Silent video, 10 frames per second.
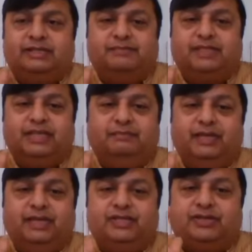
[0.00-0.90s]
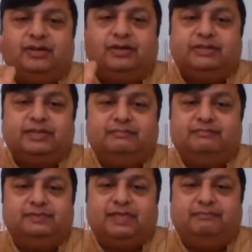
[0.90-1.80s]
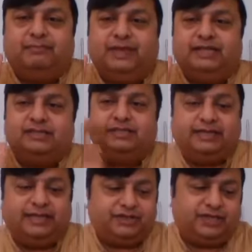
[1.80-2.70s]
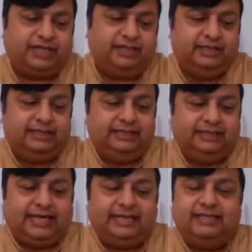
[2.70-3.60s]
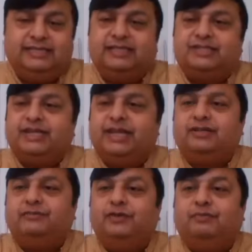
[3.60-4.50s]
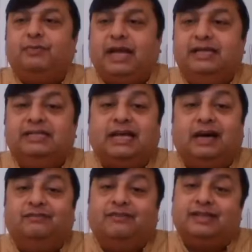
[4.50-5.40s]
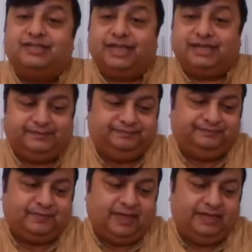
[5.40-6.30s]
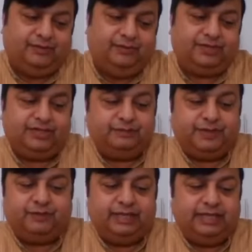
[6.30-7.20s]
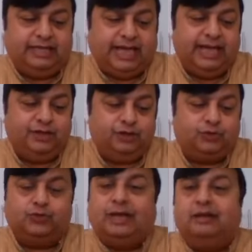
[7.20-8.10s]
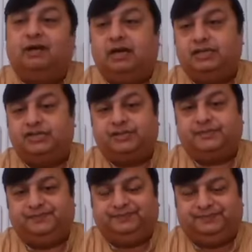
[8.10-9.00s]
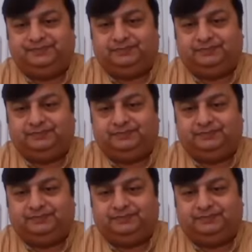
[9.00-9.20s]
some sea beach or some place, resting. That is the state of your mind is alpha state, which is between 8 to 12 hertz.